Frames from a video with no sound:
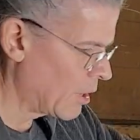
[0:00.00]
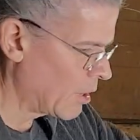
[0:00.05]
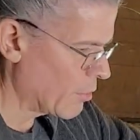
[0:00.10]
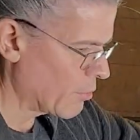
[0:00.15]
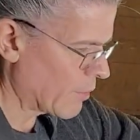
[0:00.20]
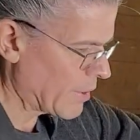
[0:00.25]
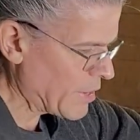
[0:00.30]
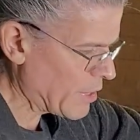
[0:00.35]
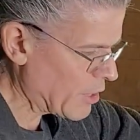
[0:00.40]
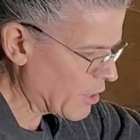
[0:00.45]

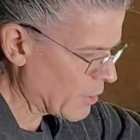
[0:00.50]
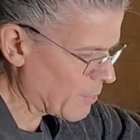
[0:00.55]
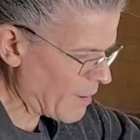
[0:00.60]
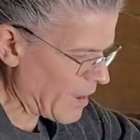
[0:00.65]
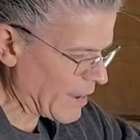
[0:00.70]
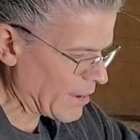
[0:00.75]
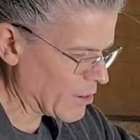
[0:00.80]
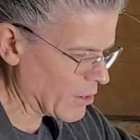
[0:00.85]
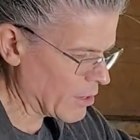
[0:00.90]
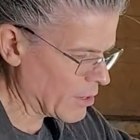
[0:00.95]
ring gear
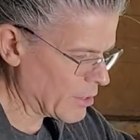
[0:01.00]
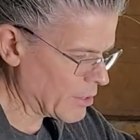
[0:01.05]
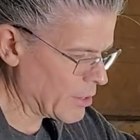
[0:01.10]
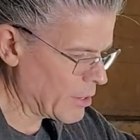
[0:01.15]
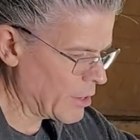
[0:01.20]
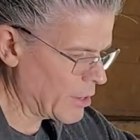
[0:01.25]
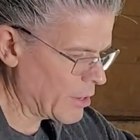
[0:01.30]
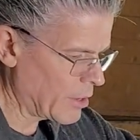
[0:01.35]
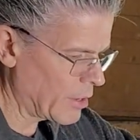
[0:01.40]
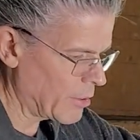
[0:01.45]
back
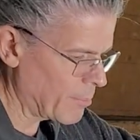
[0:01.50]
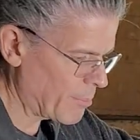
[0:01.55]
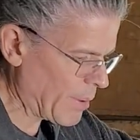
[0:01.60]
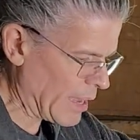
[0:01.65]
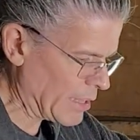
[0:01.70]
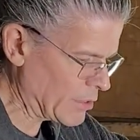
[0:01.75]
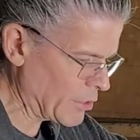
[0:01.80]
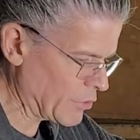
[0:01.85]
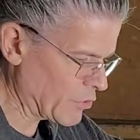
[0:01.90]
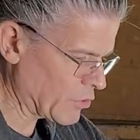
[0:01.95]
on,
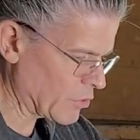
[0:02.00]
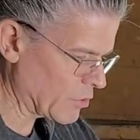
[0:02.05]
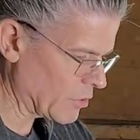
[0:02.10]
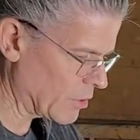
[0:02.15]
balancer